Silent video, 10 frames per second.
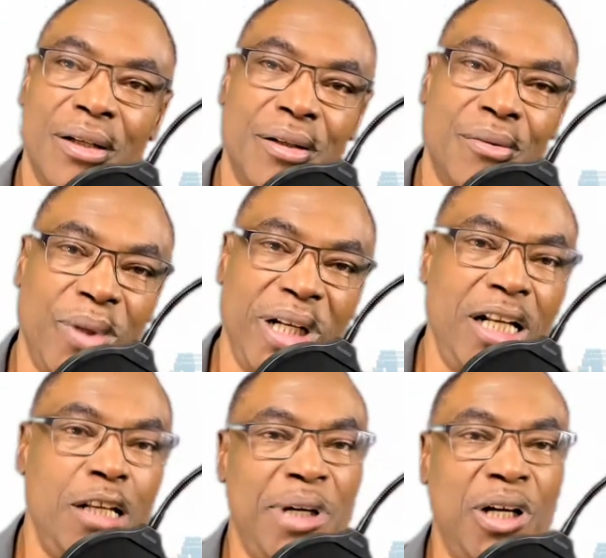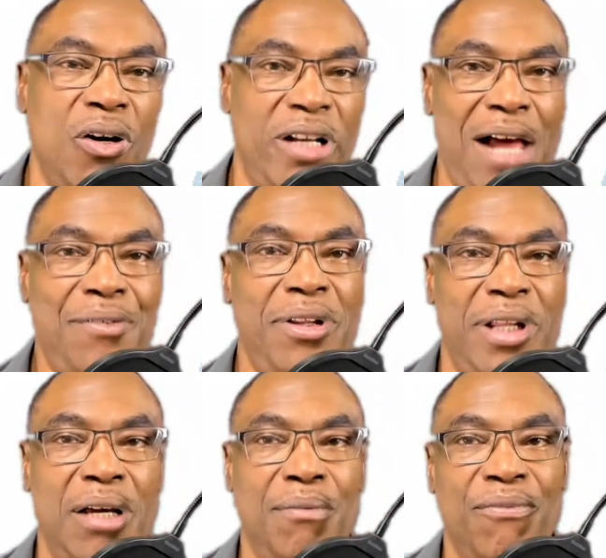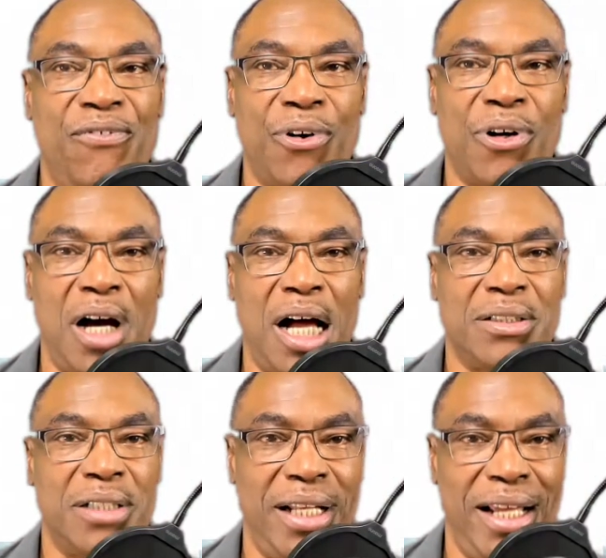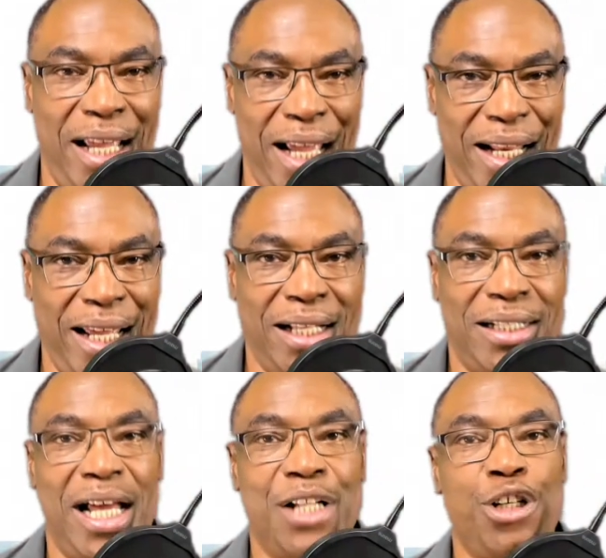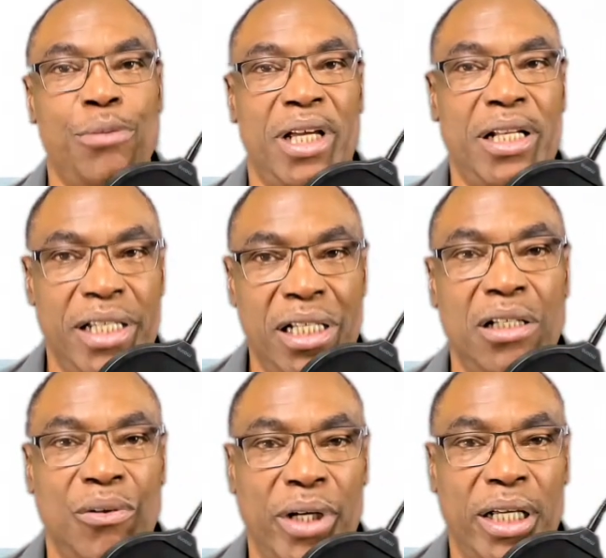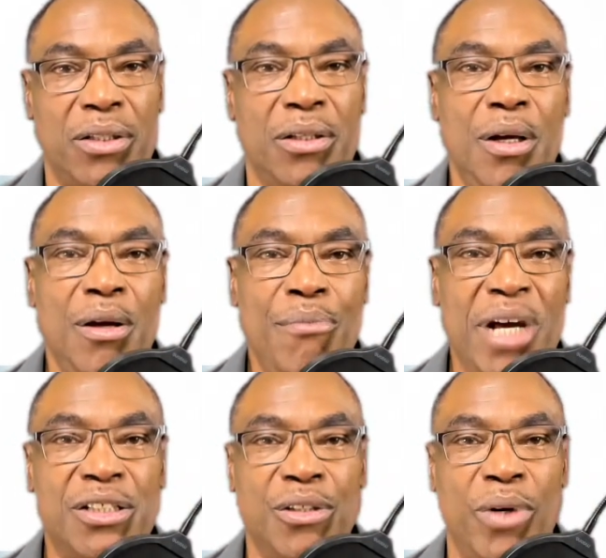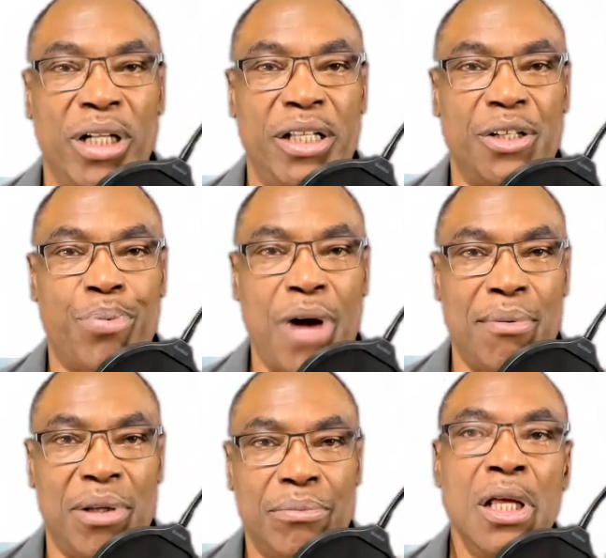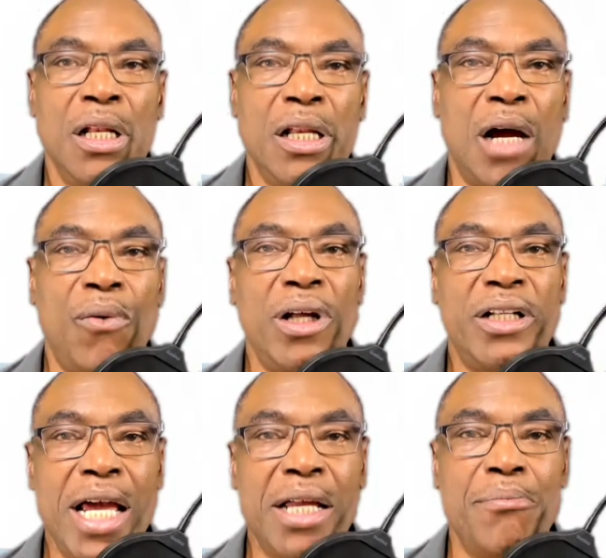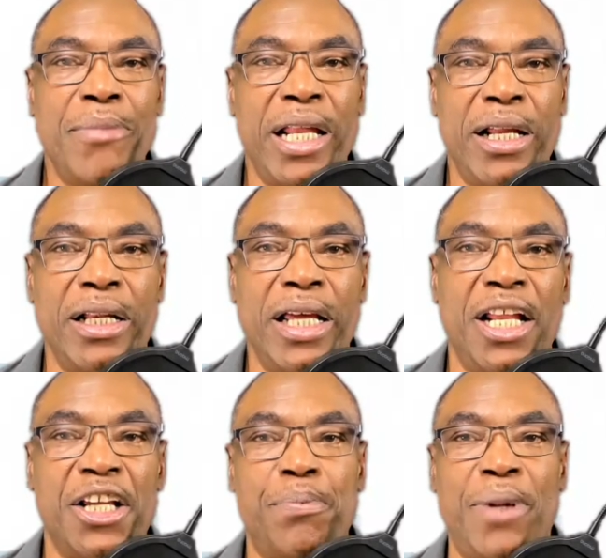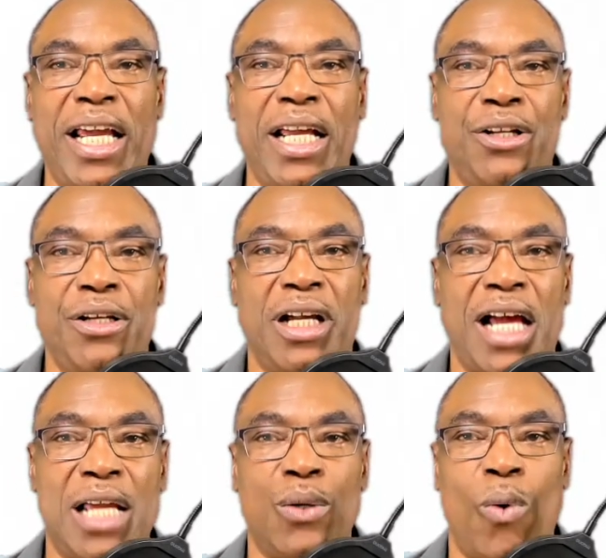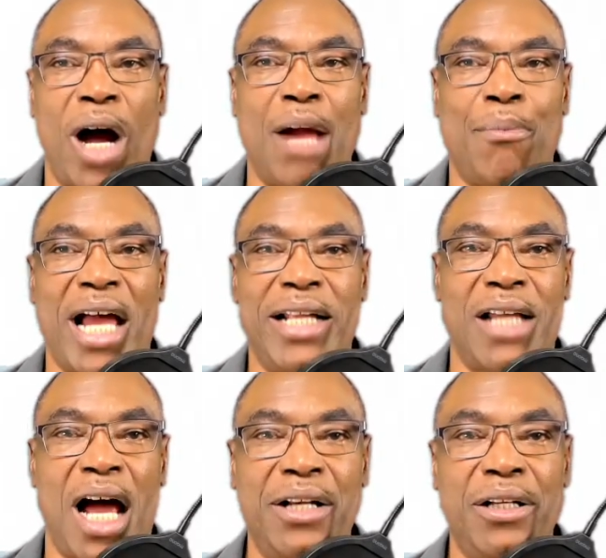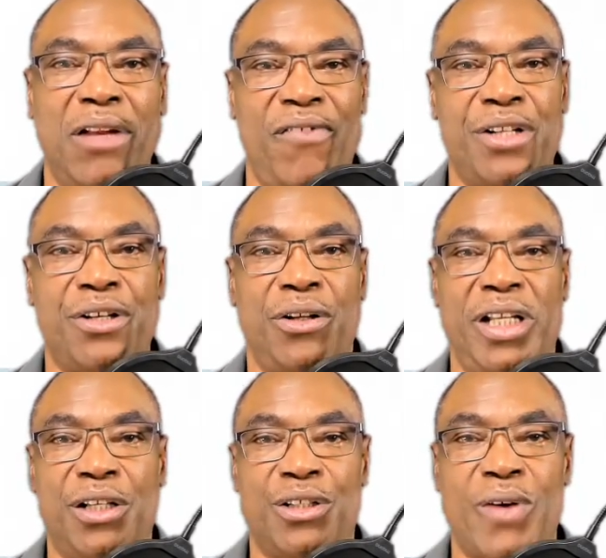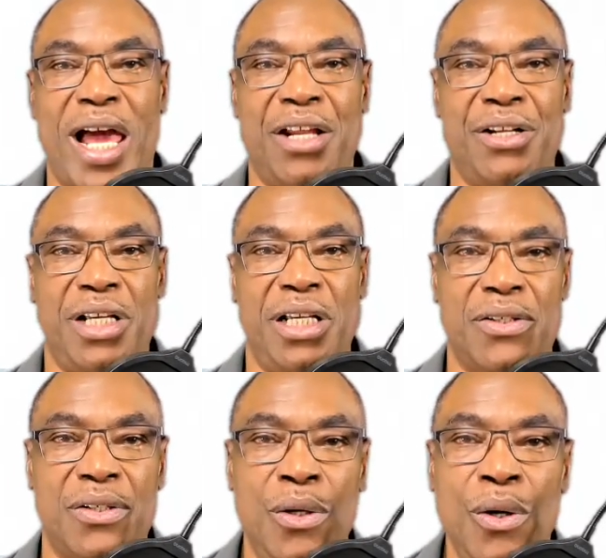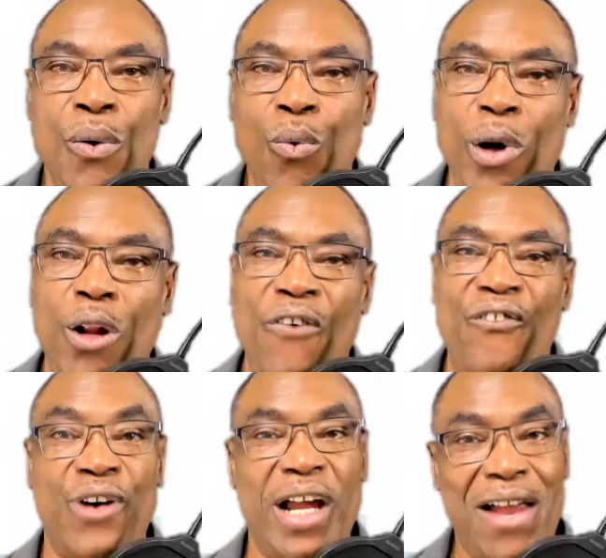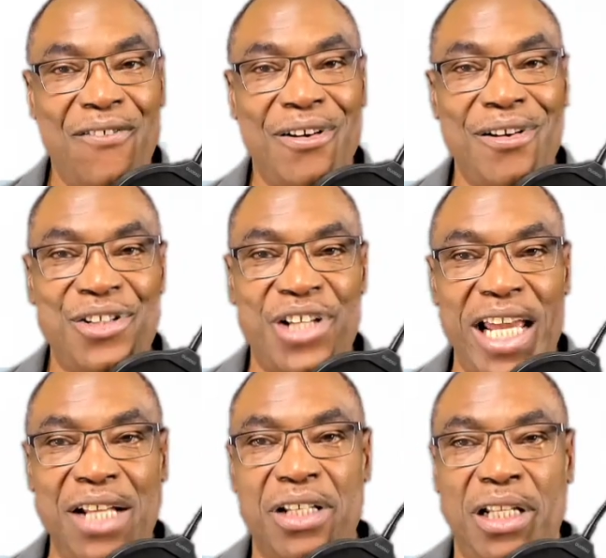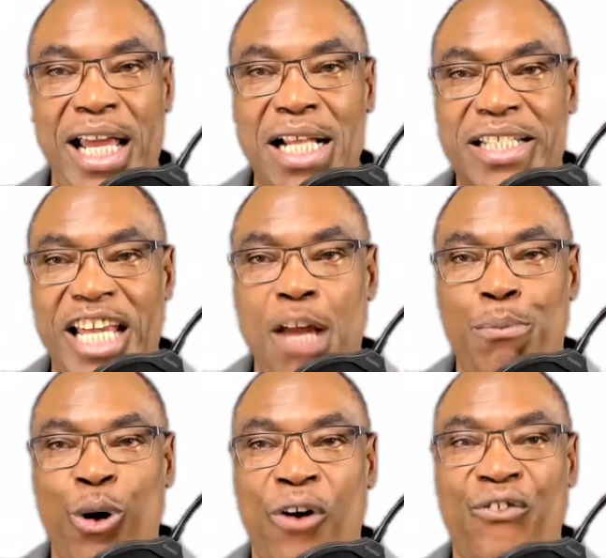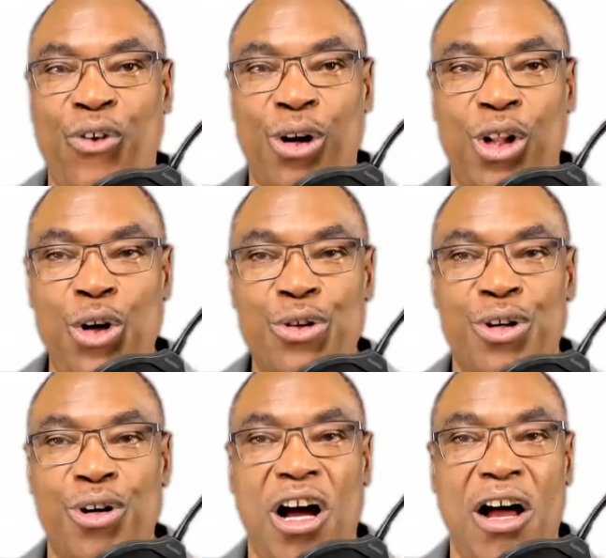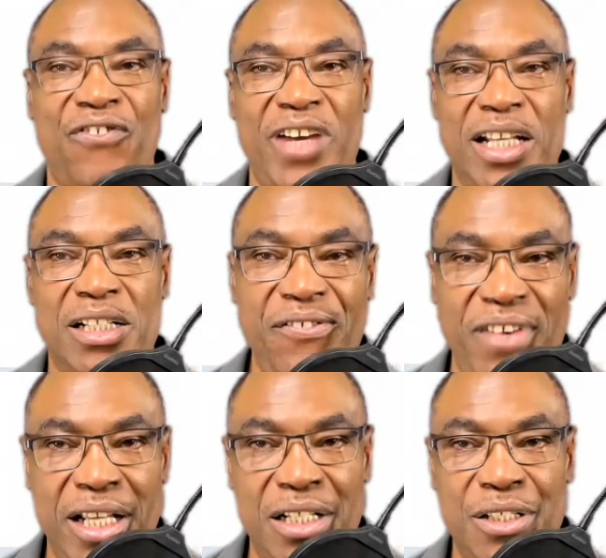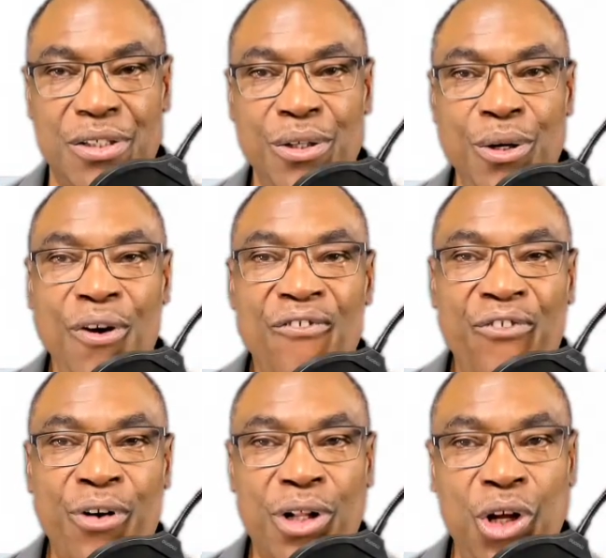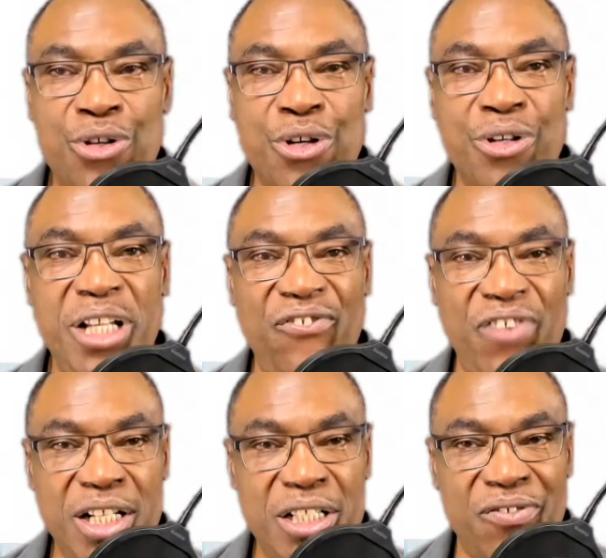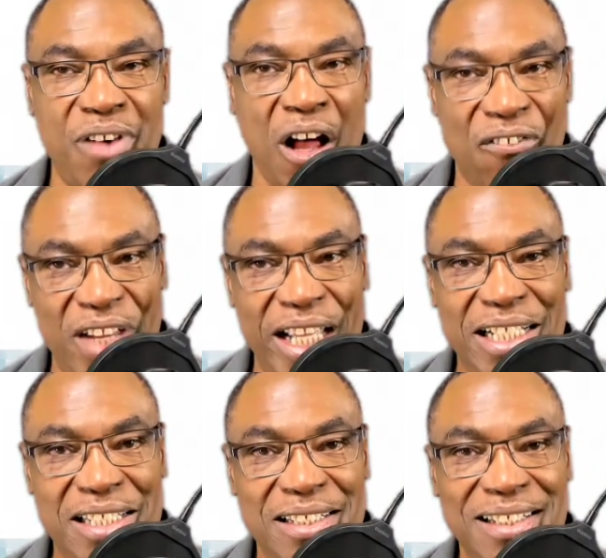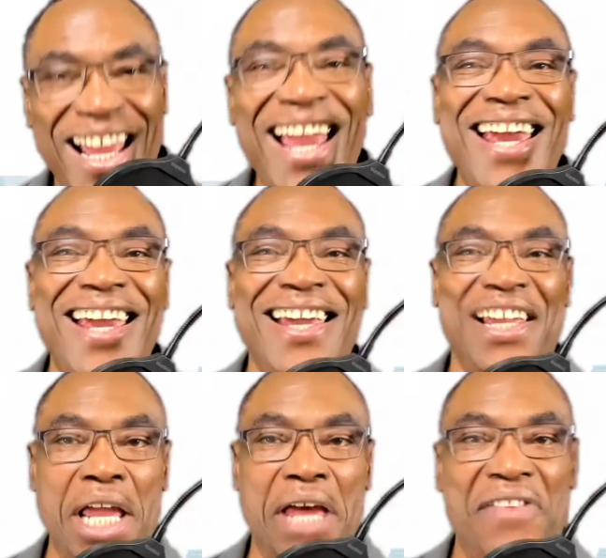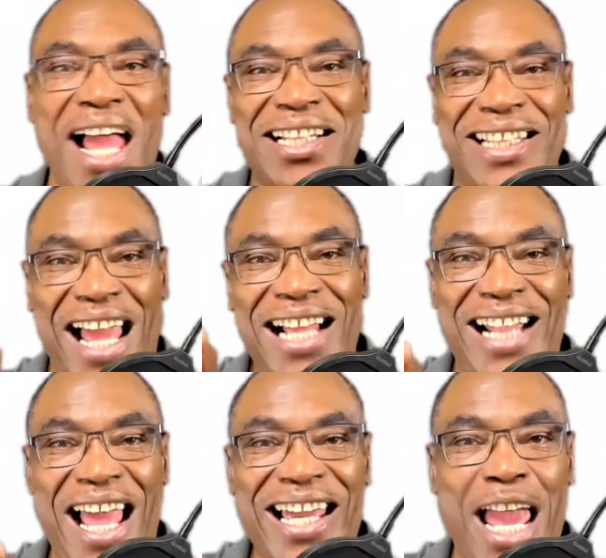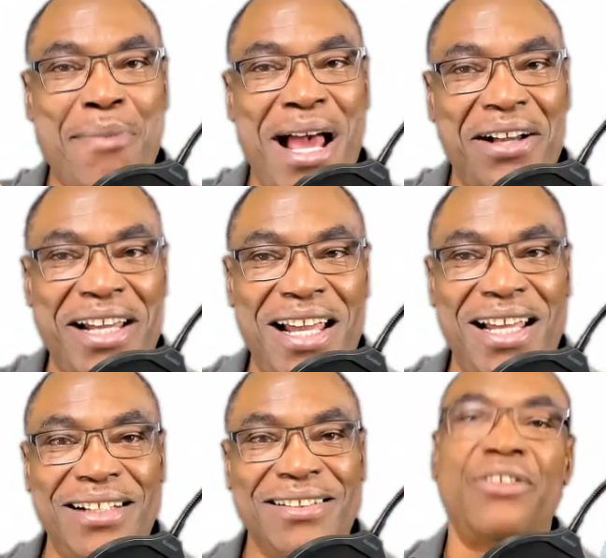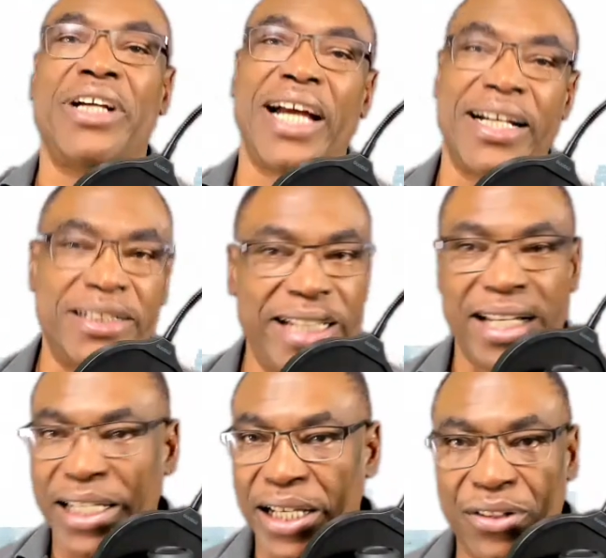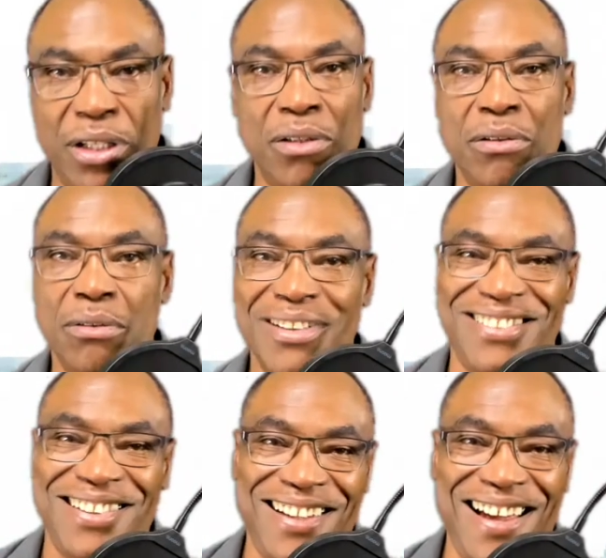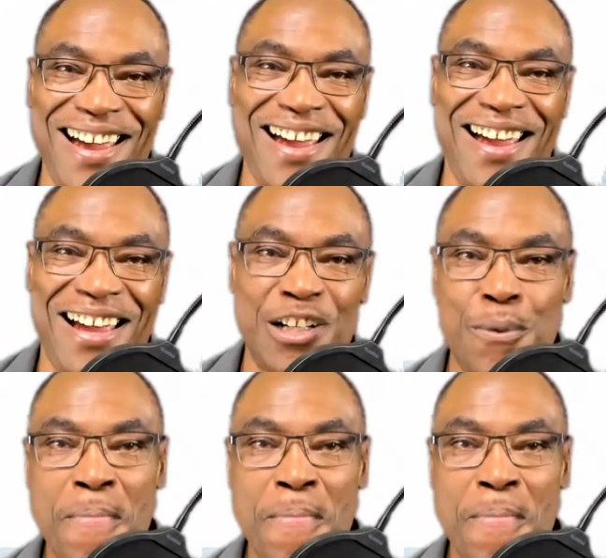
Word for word: We need to be going after them for causing the headache that you've been dealing with, messing with this problem. Now, I want to take a minute and explain to you guys why my non conventional legal strategies will forever change the landscape or foreclosure offense defense. Foreclosure defensive offense. Hey, yeah, that that that came out good. I don't think I can say it again though.